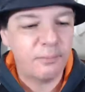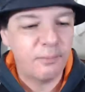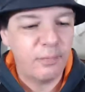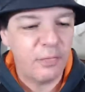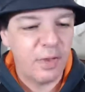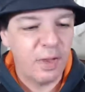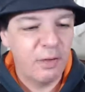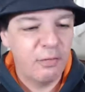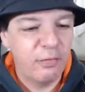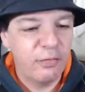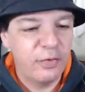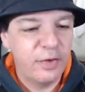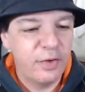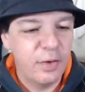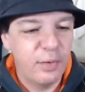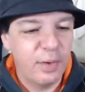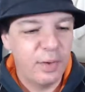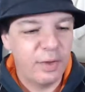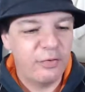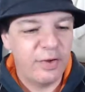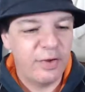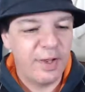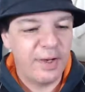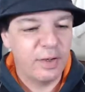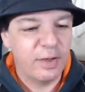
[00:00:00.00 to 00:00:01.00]
few
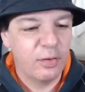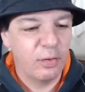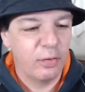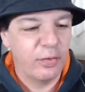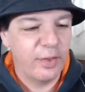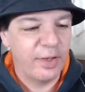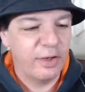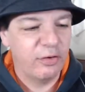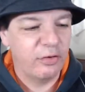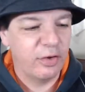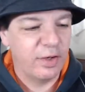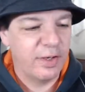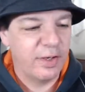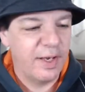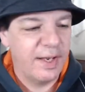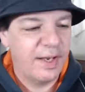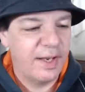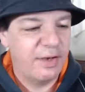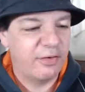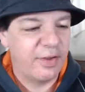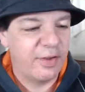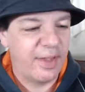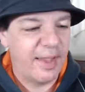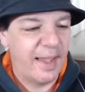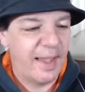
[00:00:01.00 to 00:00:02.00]
technical things need
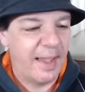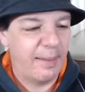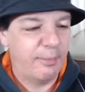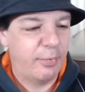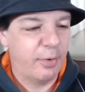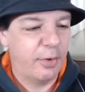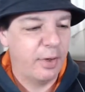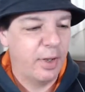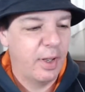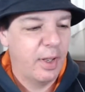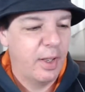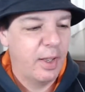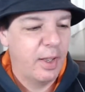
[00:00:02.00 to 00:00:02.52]
to happen